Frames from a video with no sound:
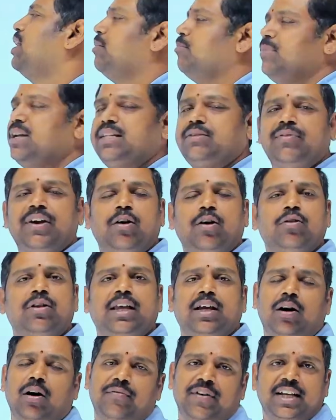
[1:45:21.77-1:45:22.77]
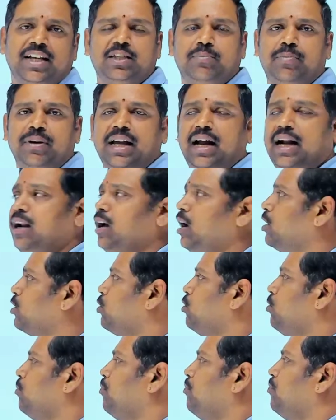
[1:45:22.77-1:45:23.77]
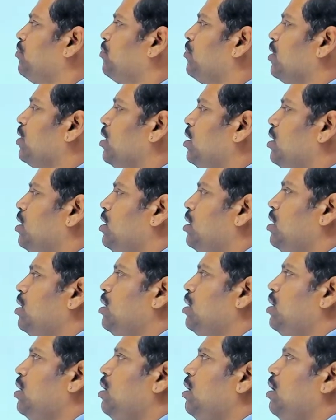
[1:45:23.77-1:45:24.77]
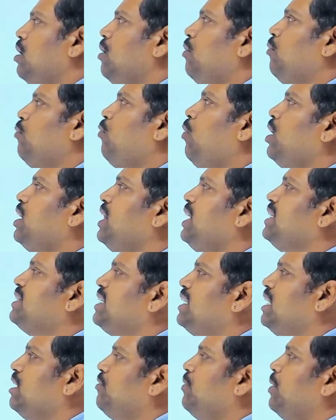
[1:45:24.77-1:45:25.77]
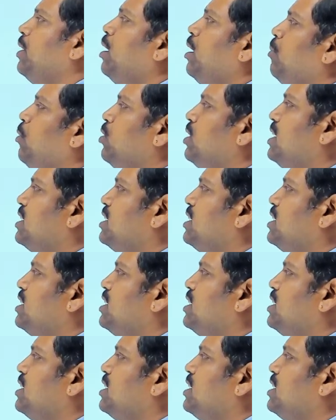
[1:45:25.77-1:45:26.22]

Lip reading: means we have to think of SP and RQ. What he said about this